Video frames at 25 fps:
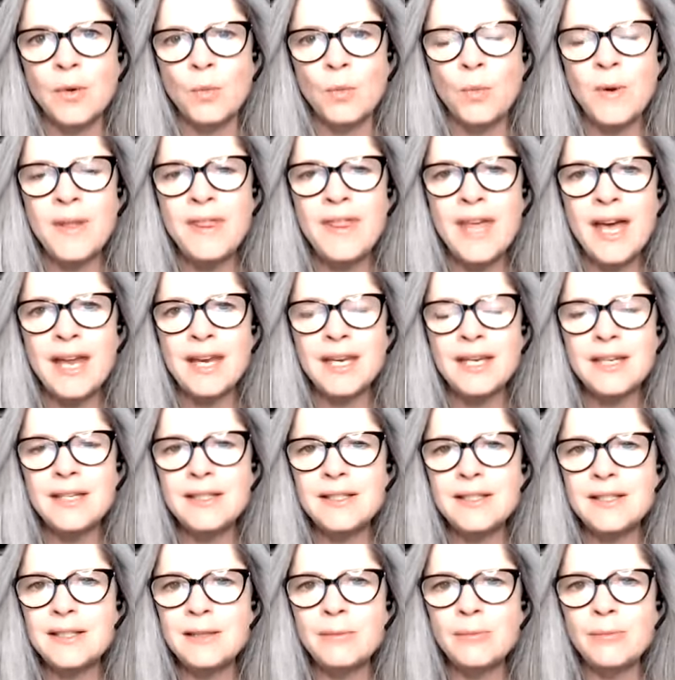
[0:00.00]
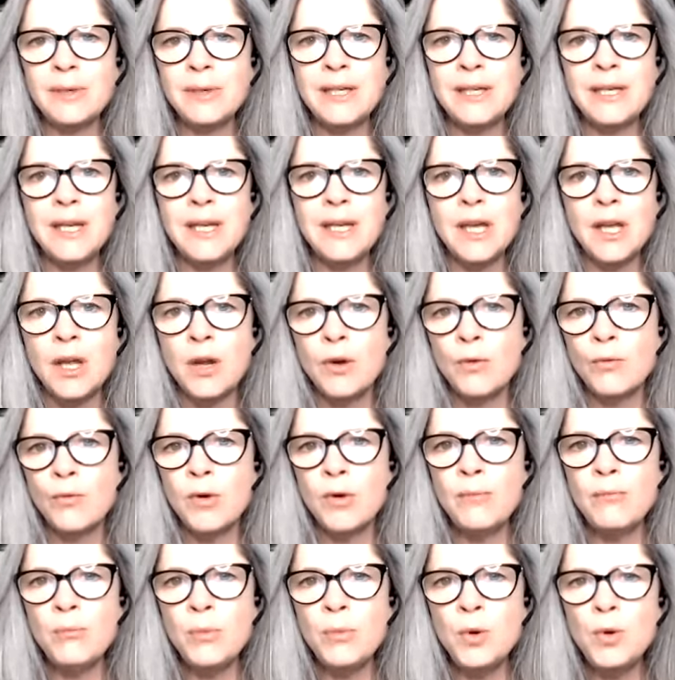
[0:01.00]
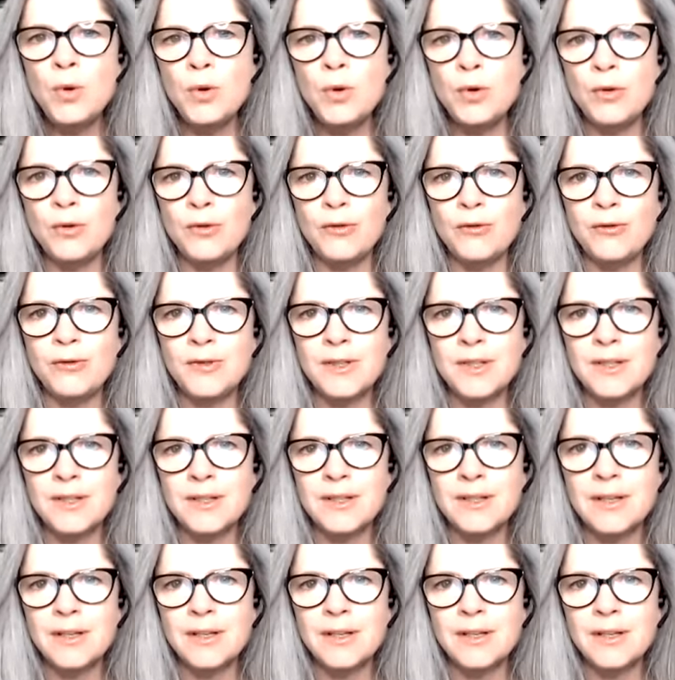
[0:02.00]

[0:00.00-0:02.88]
When that is simply removed